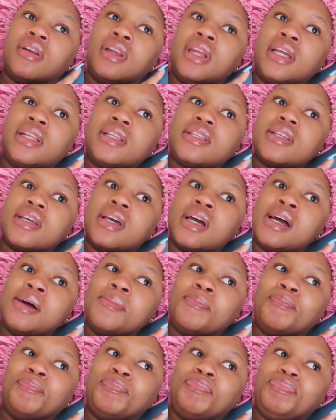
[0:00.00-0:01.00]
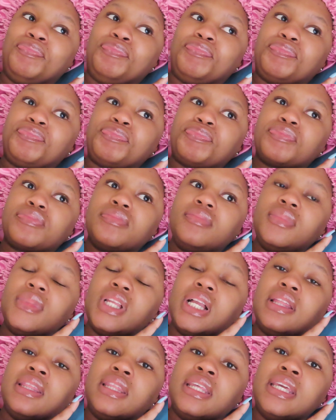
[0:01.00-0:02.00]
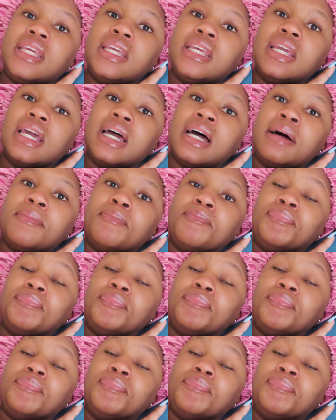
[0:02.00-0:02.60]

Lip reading: collect the